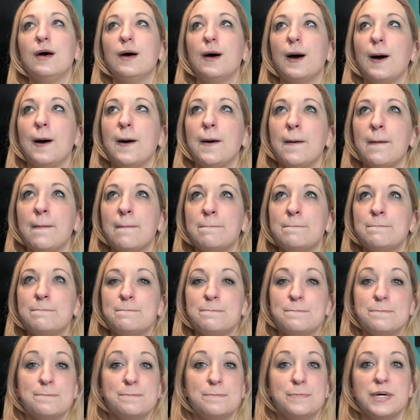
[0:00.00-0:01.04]
Um,
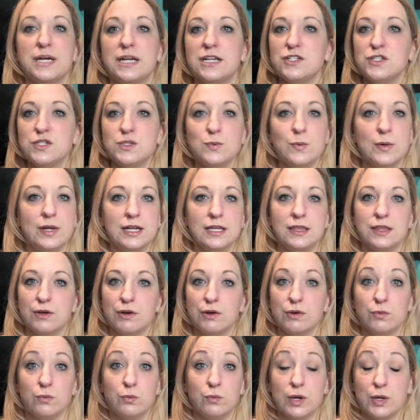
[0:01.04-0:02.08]
but I just went in there
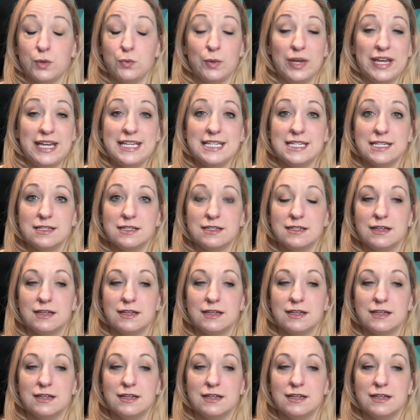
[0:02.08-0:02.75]
and, and winged it.